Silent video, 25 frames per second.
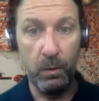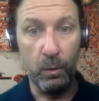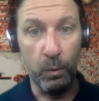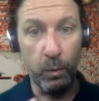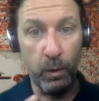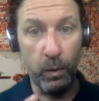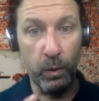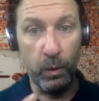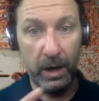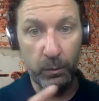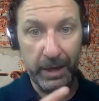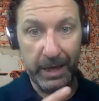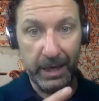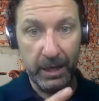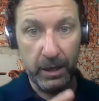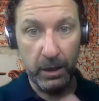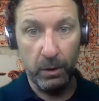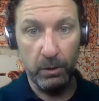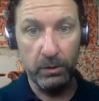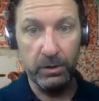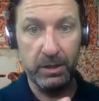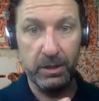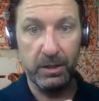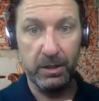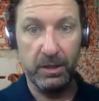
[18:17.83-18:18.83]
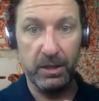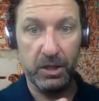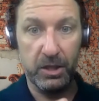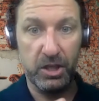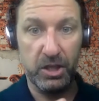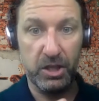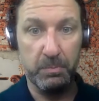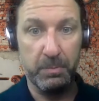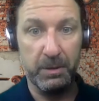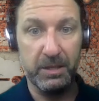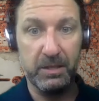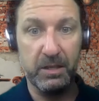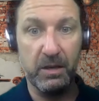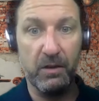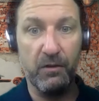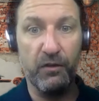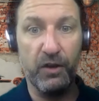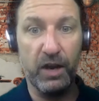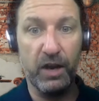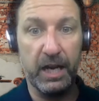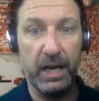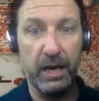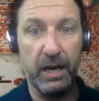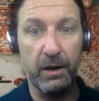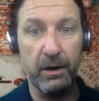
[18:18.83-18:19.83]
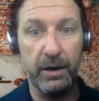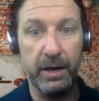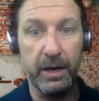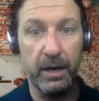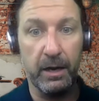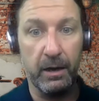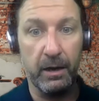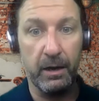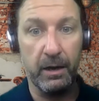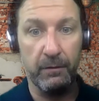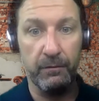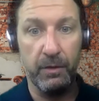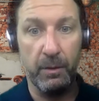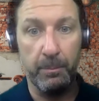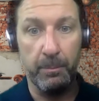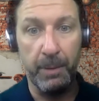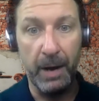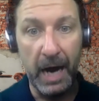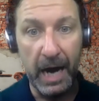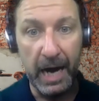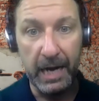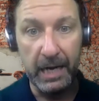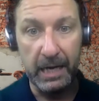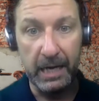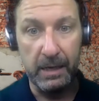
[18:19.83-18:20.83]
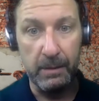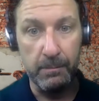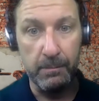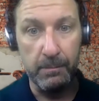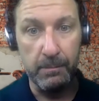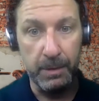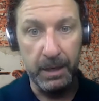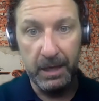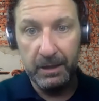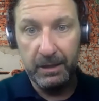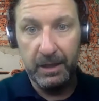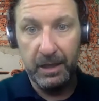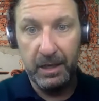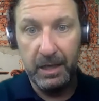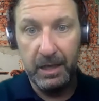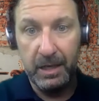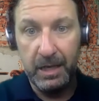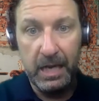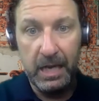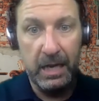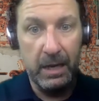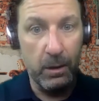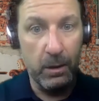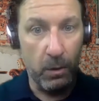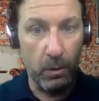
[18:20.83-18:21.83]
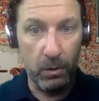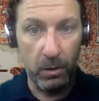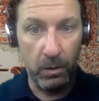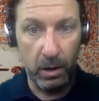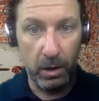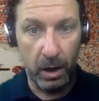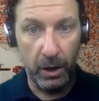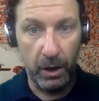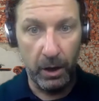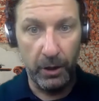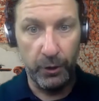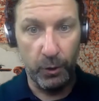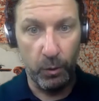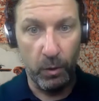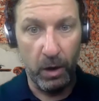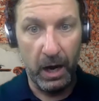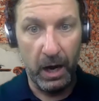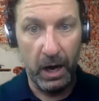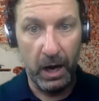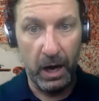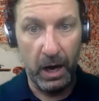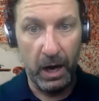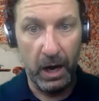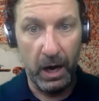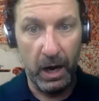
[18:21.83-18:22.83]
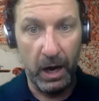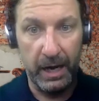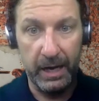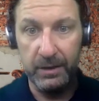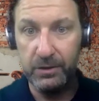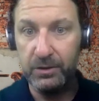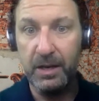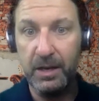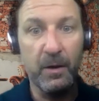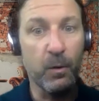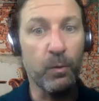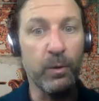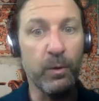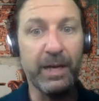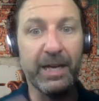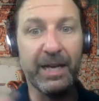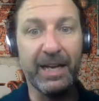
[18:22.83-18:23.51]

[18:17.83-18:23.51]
when we go to the specific area of the body, be it the knee or otherwise,